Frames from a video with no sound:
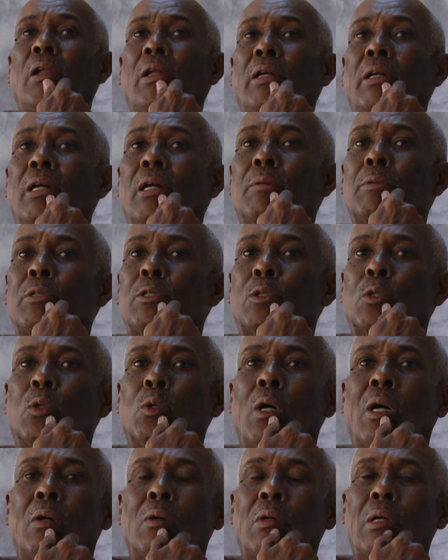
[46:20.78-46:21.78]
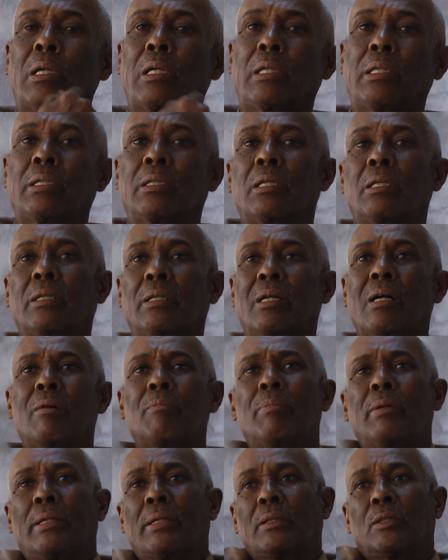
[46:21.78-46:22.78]
To punish and to
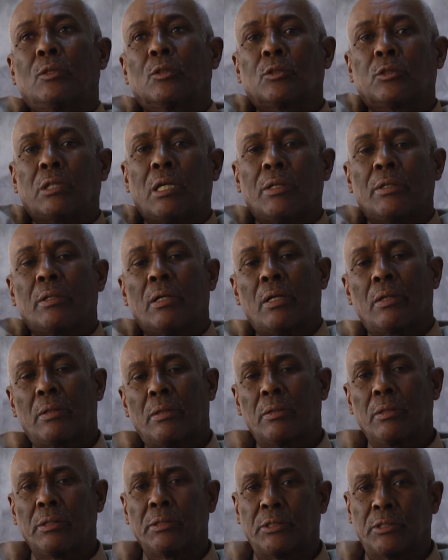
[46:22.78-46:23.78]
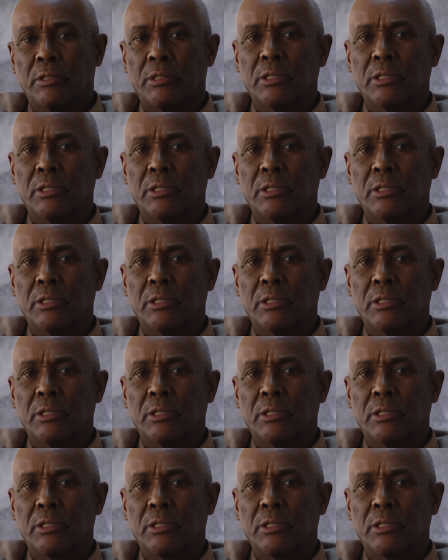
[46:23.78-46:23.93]
torture them, it was that.